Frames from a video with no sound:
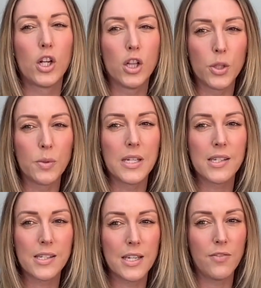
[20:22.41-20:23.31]

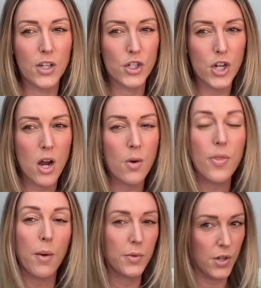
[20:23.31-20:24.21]
Clueless TV show
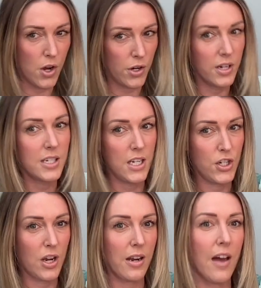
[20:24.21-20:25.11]
that was on
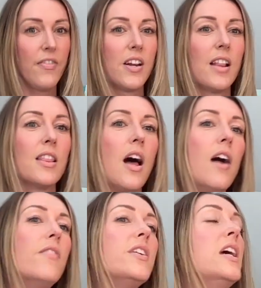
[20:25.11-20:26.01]
TGIF and I
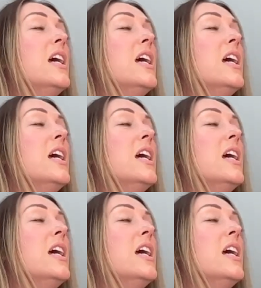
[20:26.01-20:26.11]
loved.